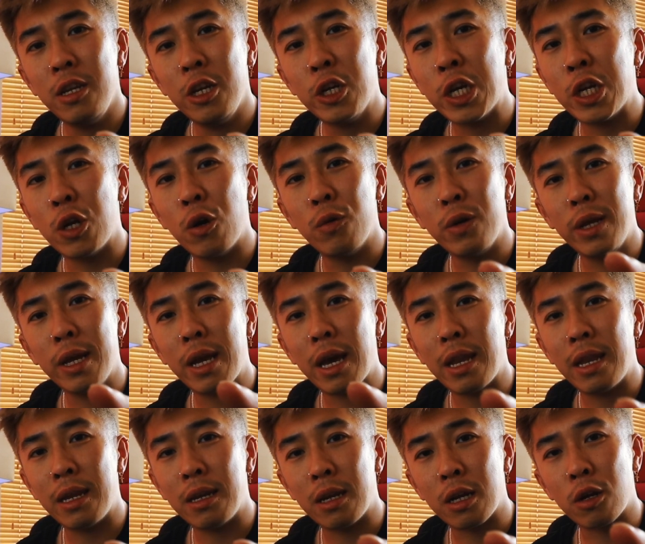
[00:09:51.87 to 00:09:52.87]
You can only
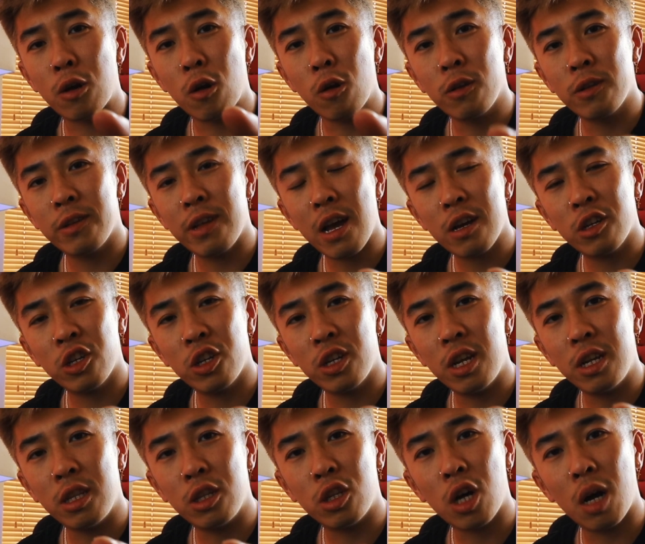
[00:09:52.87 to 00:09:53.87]
get it in the girls section
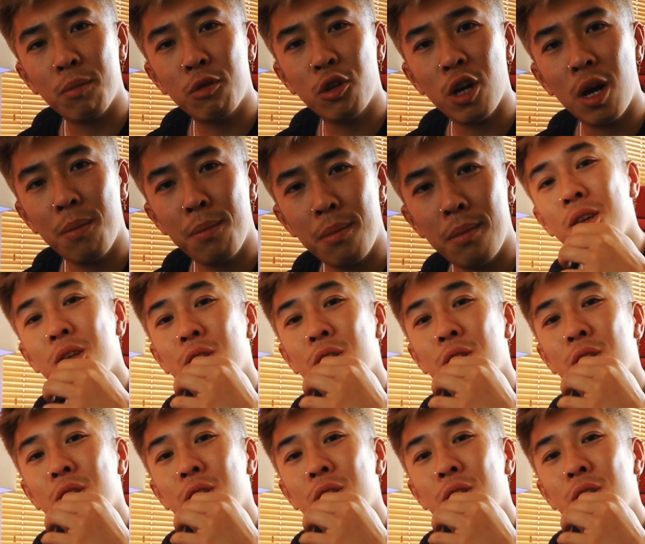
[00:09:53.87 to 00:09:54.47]
in Topshop.